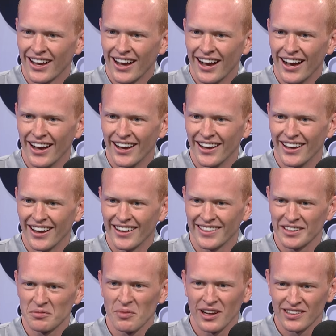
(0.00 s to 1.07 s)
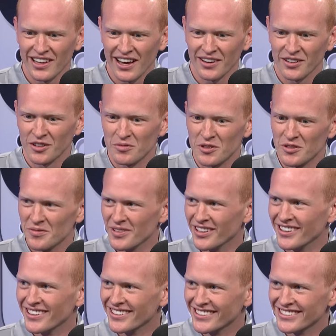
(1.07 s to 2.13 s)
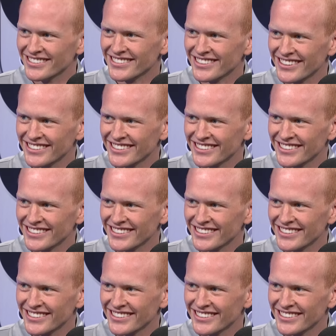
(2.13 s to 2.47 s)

Uh, I think my lateral movement is,